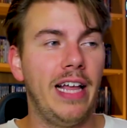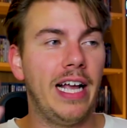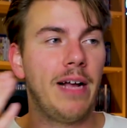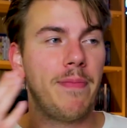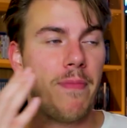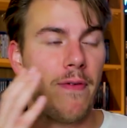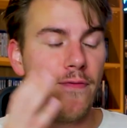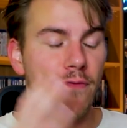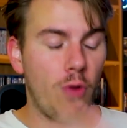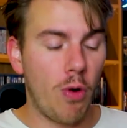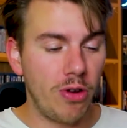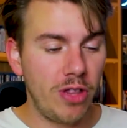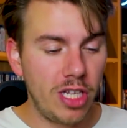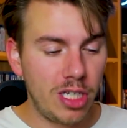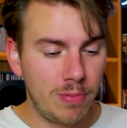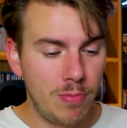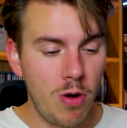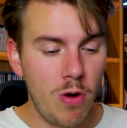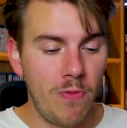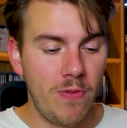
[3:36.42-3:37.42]
Like, before
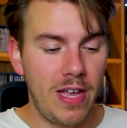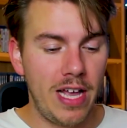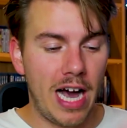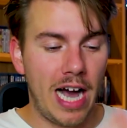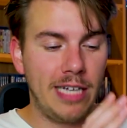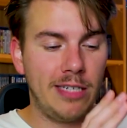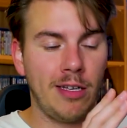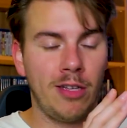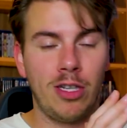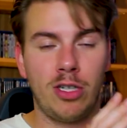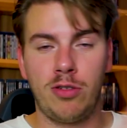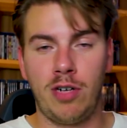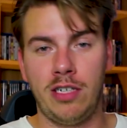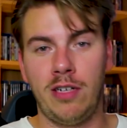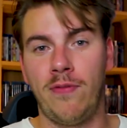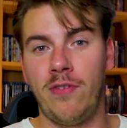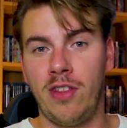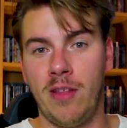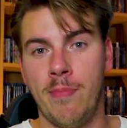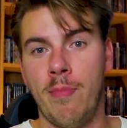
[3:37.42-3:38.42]
this movie, I saw the
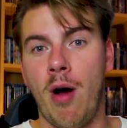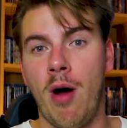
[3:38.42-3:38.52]
trailer for The